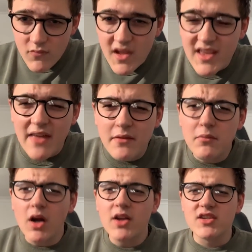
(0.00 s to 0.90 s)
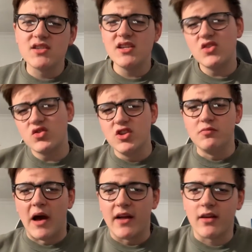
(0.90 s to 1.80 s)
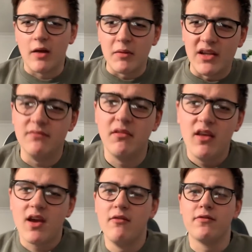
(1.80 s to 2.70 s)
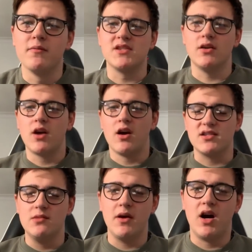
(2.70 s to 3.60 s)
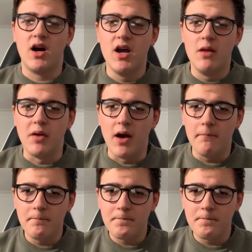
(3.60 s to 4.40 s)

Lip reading: Yeah, the mileage is not too bad. I mean, coming from his old car, it's a little bit higher, but